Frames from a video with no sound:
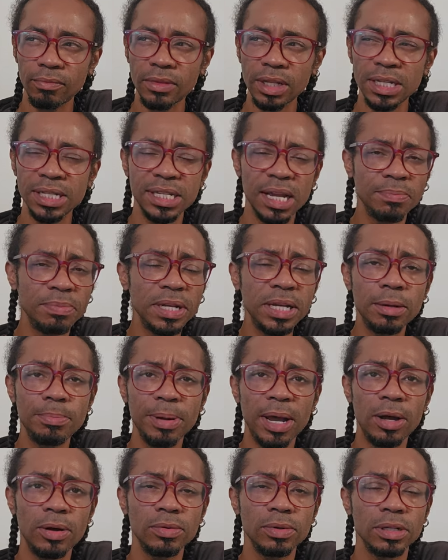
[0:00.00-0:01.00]
something
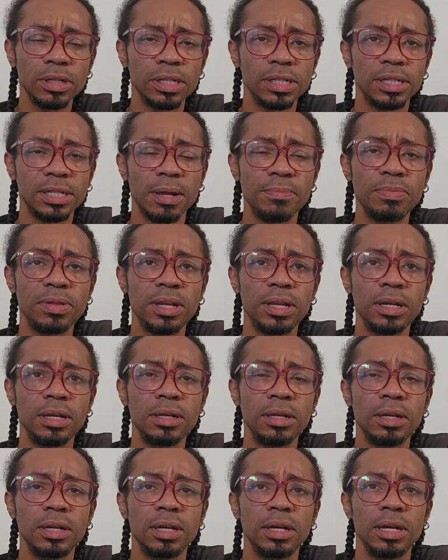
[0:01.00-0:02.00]
about
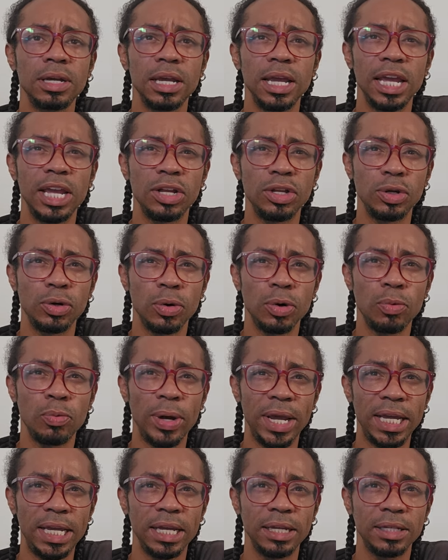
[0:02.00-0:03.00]
something in your
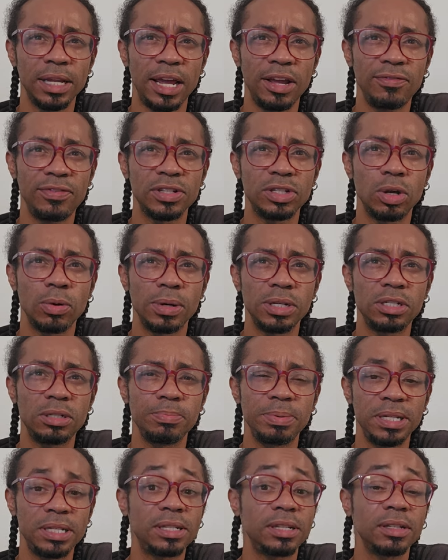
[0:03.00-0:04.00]
waking life is going to
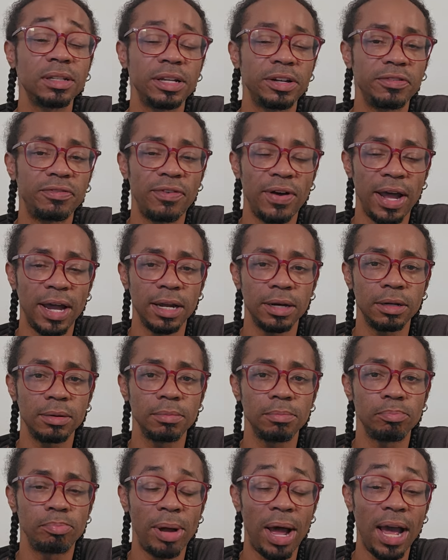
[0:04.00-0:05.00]
be
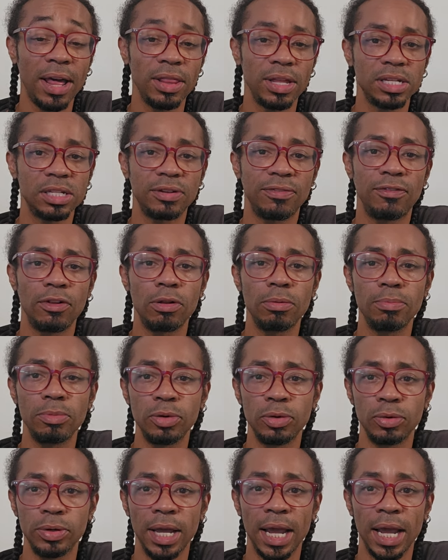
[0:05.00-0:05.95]
solidified by this full moon.